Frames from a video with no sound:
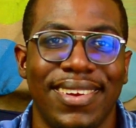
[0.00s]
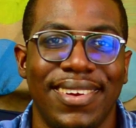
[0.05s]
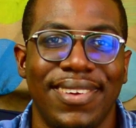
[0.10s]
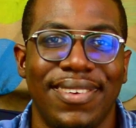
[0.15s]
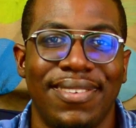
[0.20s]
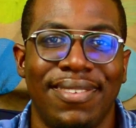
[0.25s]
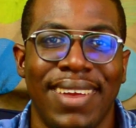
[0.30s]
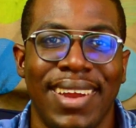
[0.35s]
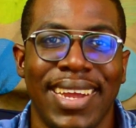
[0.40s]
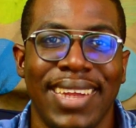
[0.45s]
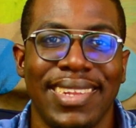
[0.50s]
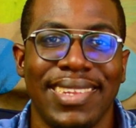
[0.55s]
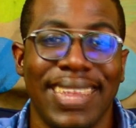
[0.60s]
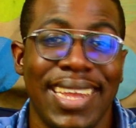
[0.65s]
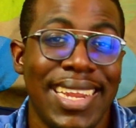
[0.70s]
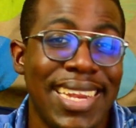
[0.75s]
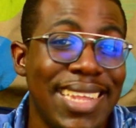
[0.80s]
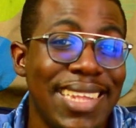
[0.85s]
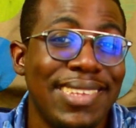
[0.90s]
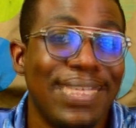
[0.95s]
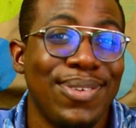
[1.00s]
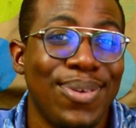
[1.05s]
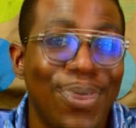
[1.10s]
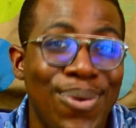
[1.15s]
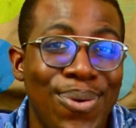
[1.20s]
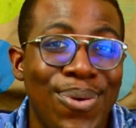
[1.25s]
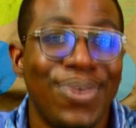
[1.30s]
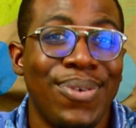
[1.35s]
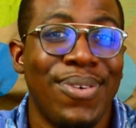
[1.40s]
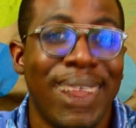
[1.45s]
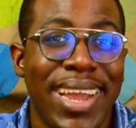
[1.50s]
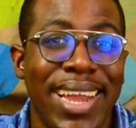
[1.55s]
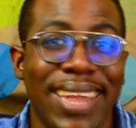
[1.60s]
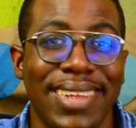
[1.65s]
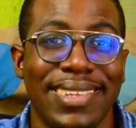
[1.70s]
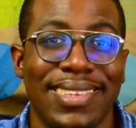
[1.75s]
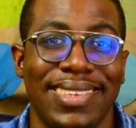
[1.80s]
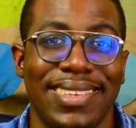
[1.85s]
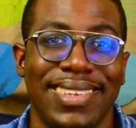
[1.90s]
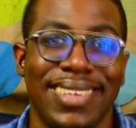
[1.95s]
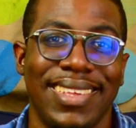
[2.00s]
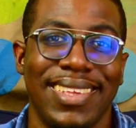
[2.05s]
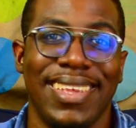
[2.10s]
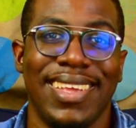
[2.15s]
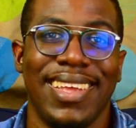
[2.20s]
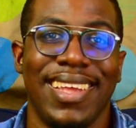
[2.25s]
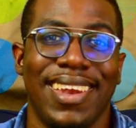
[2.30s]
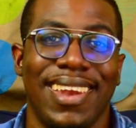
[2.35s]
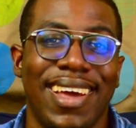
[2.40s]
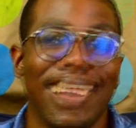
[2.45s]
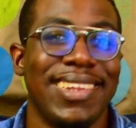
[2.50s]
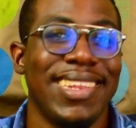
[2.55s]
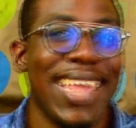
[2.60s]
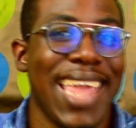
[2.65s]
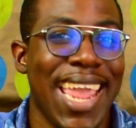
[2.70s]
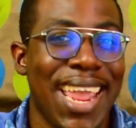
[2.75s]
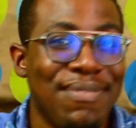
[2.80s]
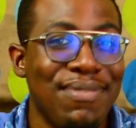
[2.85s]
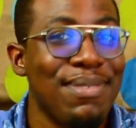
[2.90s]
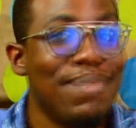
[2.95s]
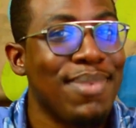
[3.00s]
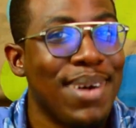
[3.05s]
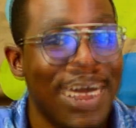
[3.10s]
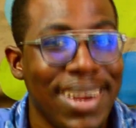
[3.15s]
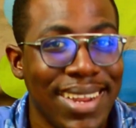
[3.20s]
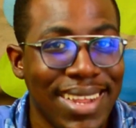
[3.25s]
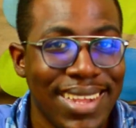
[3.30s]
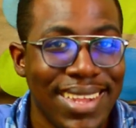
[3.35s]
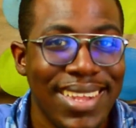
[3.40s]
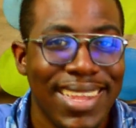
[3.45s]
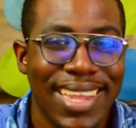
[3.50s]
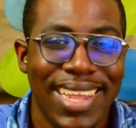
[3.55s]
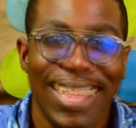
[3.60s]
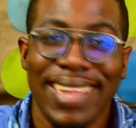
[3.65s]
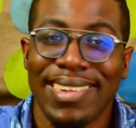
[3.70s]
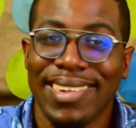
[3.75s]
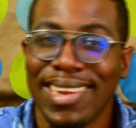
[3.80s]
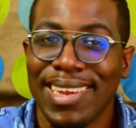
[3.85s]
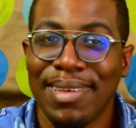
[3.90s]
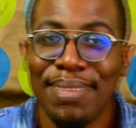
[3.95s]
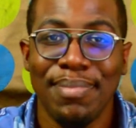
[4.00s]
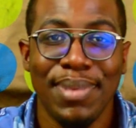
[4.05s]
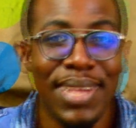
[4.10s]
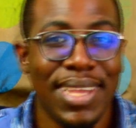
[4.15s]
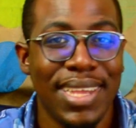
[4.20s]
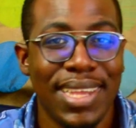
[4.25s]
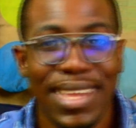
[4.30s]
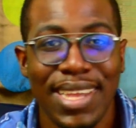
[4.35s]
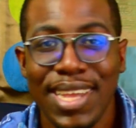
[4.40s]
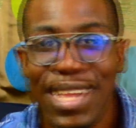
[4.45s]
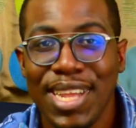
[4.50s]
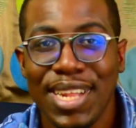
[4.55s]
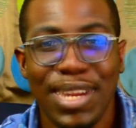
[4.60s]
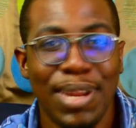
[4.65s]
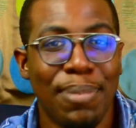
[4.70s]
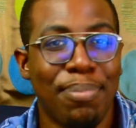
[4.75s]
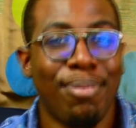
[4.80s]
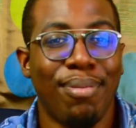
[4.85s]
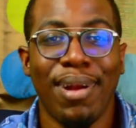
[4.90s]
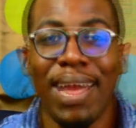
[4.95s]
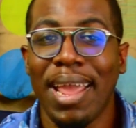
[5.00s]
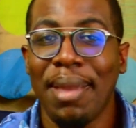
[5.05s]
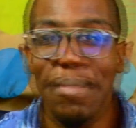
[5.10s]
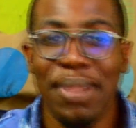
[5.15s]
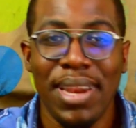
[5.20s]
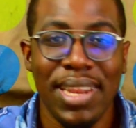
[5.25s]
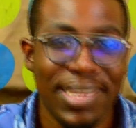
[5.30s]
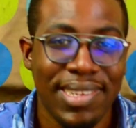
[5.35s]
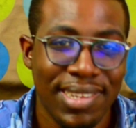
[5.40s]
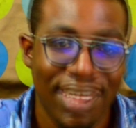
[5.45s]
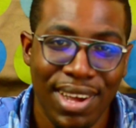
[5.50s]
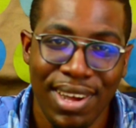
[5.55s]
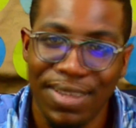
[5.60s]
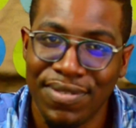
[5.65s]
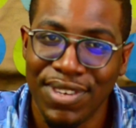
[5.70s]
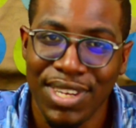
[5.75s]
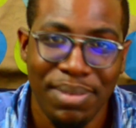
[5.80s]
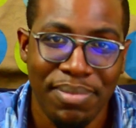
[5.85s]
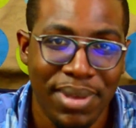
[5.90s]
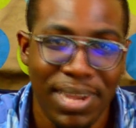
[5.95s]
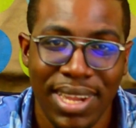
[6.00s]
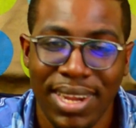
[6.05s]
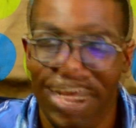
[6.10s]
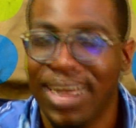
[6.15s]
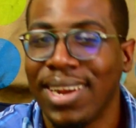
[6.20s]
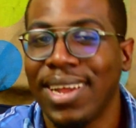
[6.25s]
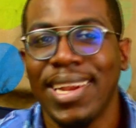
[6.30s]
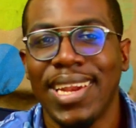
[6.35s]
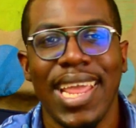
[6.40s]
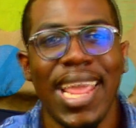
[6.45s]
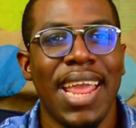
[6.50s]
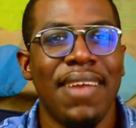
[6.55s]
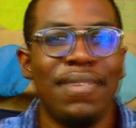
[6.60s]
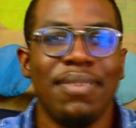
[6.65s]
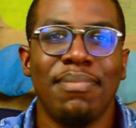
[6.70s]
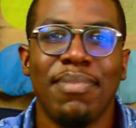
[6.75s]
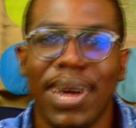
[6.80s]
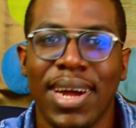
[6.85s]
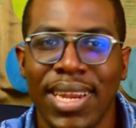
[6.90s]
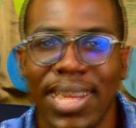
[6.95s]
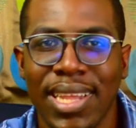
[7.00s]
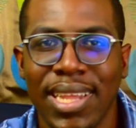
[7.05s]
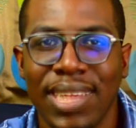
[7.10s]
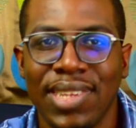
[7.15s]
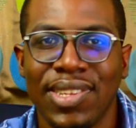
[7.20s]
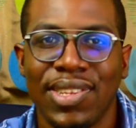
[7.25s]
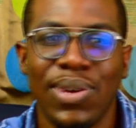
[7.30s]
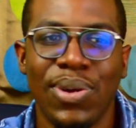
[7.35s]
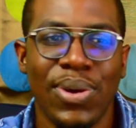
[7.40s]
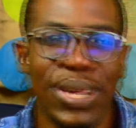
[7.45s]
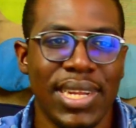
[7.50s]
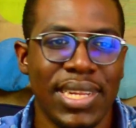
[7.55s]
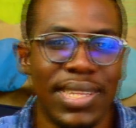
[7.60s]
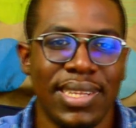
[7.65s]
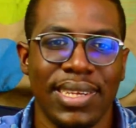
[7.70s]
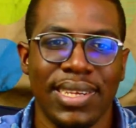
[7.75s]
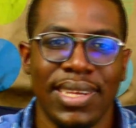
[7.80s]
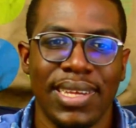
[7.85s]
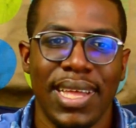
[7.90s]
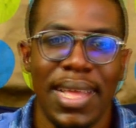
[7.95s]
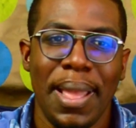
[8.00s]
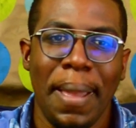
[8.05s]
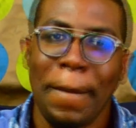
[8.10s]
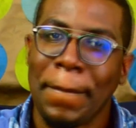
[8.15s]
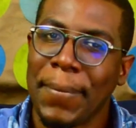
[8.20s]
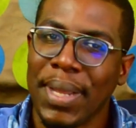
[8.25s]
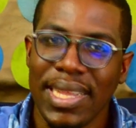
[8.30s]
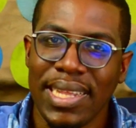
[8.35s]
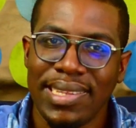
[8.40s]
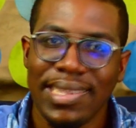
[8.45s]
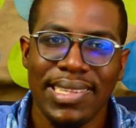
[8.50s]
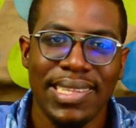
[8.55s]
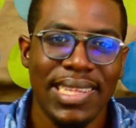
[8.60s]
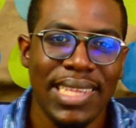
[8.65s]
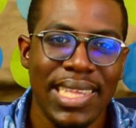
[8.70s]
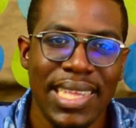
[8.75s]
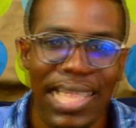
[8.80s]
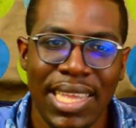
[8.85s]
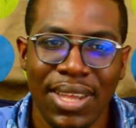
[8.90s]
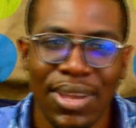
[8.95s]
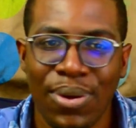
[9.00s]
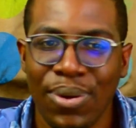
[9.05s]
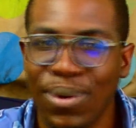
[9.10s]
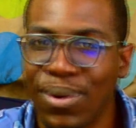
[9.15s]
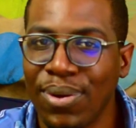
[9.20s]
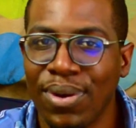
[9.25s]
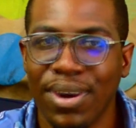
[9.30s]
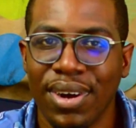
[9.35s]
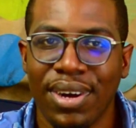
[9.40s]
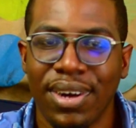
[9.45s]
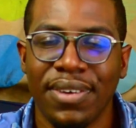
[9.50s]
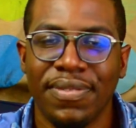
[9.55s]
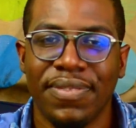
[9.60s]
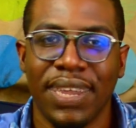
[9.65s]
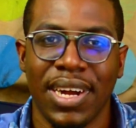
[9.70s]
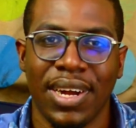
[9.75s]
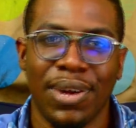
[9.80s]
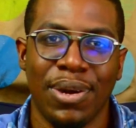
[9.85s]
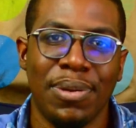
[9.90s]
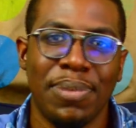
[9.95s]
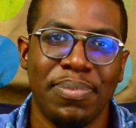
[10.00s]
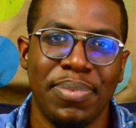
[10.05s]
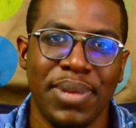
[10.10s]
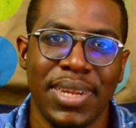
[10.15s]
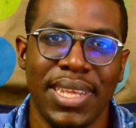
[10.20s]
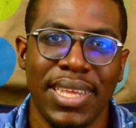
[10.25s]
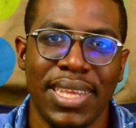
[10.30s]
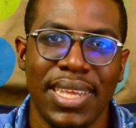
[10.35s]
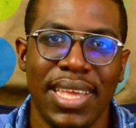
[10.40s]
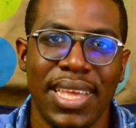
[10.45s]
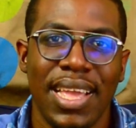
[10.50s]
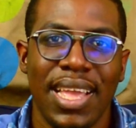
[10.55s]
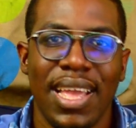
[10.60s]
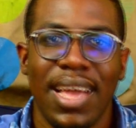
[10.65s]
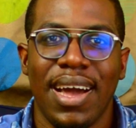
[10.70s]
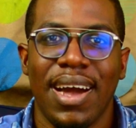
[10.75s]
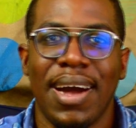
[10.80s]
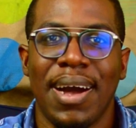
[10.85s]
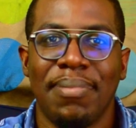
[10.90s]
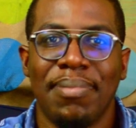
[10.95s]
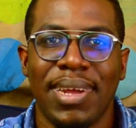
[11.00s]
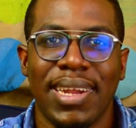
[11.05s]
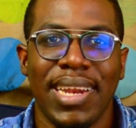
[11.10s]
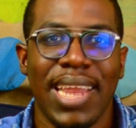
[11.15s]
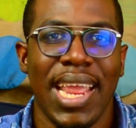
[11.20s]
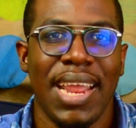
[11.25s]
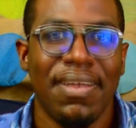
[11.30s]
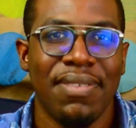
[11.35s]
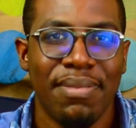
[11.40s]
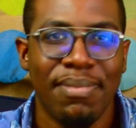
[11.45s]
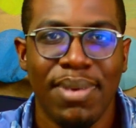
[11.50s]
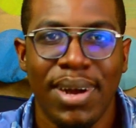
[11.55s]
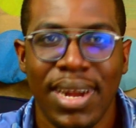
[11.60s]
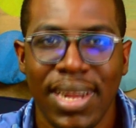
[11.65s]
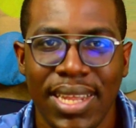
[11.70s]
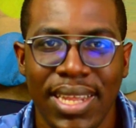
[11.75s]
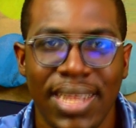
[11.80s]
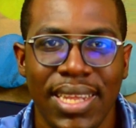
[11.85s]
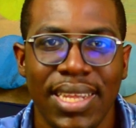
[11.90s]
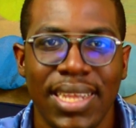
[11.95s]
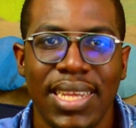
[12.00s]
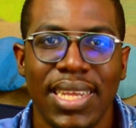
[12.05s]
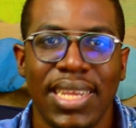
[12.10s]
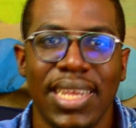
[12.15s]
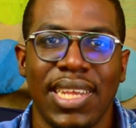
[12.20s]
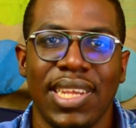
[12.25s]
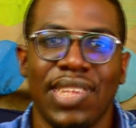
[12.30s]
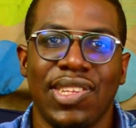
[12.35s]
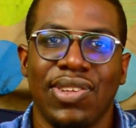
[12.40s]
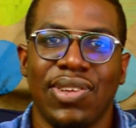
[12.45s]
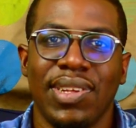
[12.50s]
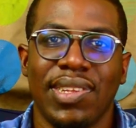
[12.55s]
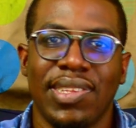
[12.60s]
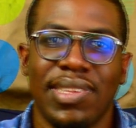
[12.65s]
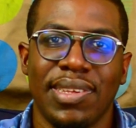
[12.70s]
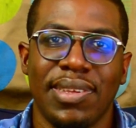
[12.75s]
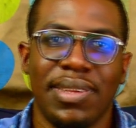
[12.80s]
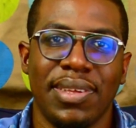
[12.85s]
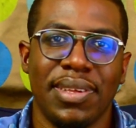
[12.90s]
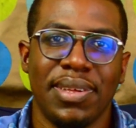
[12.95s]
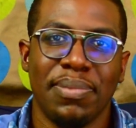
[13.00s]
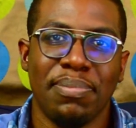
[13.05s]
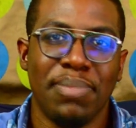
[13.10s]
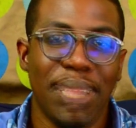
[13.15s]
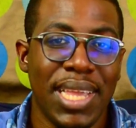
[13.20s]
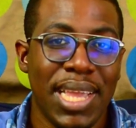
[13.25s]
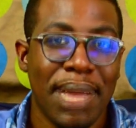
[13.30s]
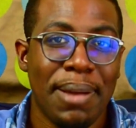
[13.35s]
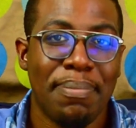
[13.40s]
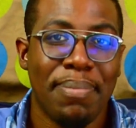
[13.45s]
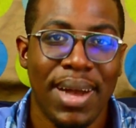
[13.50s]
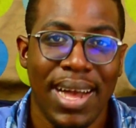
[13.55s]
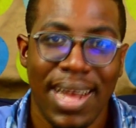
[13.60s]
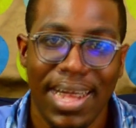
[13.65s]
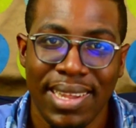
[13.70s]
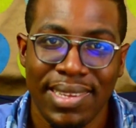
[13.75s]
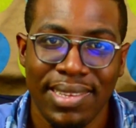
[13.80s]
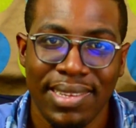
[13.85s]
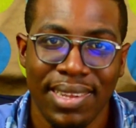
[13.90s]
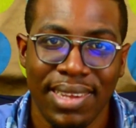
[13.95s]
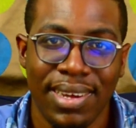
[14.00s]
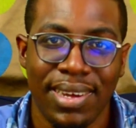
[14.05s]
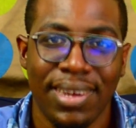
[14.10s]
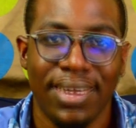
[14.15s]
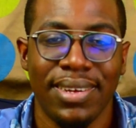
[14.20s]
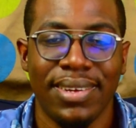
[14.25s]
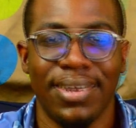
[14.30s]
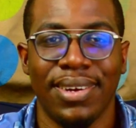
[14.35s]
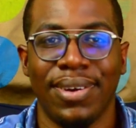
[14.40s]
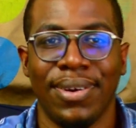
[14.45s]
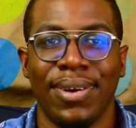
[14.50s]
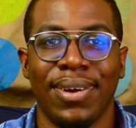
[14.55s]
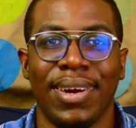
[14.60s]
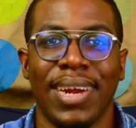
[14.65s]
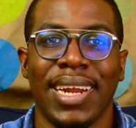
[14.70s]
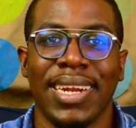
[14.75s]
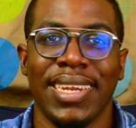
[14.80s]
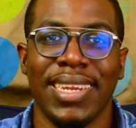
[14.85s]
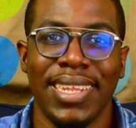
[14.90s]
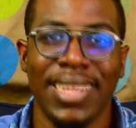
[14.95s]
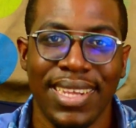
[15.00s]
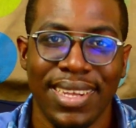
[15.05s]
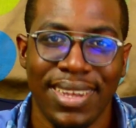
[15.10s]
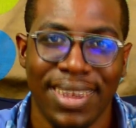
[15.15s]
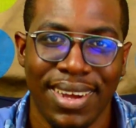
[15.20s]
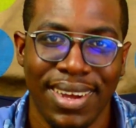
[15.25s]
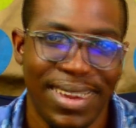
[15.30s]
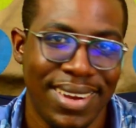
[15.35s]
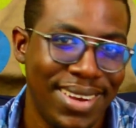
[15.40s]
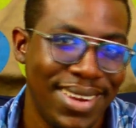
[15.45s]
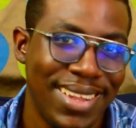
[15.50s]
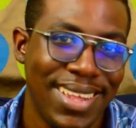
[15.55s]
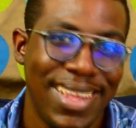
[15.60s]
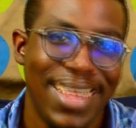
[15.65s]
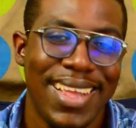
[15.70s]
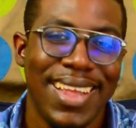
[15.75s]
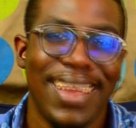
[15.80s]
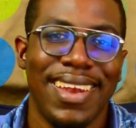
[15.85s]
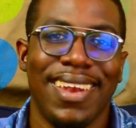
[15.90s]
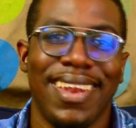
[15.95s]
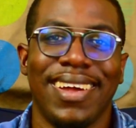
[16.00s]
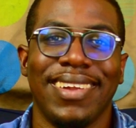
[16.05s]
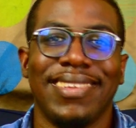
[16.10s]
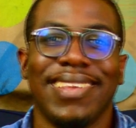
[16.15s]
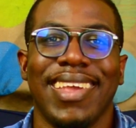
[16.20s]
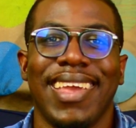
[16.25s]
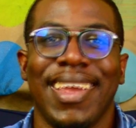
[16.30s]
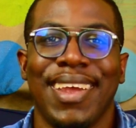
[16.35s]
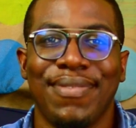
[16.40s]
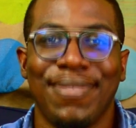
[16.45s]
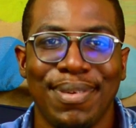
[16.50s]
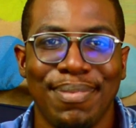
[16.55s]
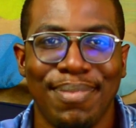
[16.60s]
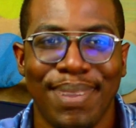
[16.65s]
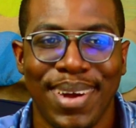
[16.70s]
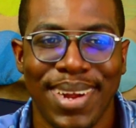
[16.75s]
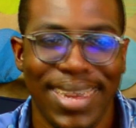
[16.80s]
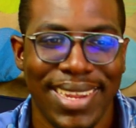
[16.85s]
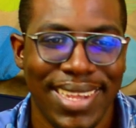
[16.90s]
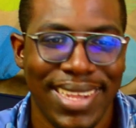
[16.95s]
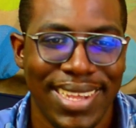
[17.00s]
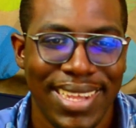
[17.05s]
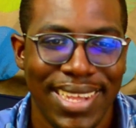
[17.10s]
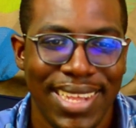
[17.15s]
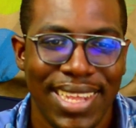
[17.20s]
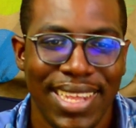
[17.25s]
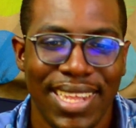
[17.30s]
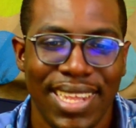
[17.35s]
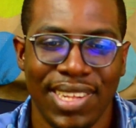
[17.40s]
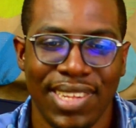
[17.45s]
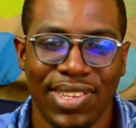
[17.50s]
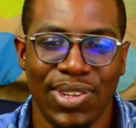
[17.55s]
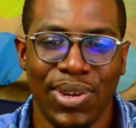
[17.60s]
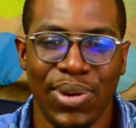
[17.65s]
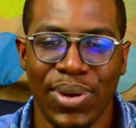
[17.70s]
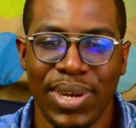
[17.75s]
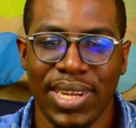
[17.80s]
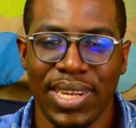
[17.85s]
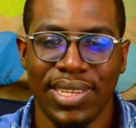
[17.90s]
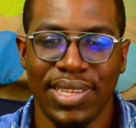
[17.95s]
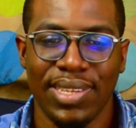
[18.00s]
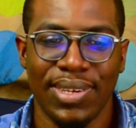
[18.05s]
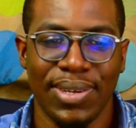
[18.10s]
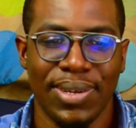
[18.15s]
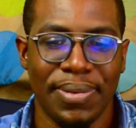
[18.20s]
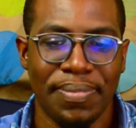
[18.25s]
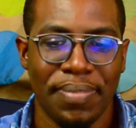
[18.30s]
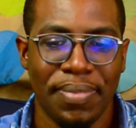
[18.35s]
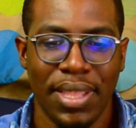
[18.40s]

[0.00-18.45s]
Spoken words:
right? In his own right. Not everybody is going to be the Prime Minister of Jamaica. Not everybody is going to be CEO of a company. Not everybody is going to be a pastor or a deacon. Not everybody is going to,